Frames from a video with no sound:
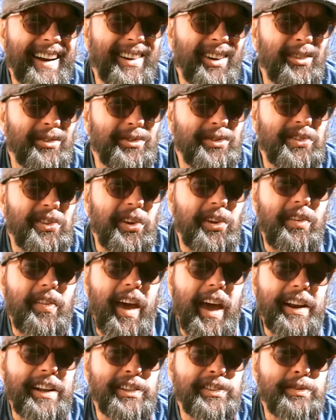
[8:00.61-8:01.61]
don't do
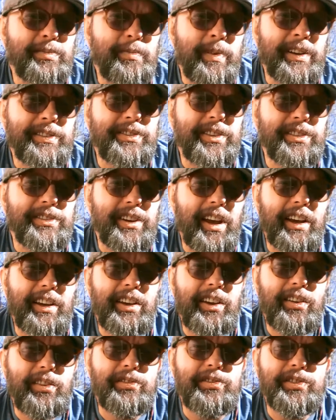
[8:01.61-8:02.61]
that as much as I
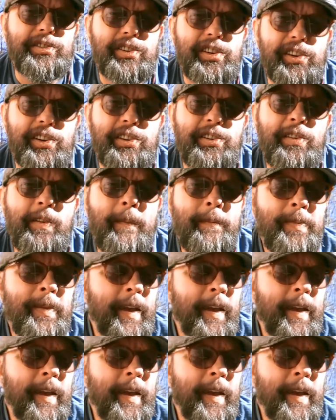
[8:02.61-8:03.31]
used to,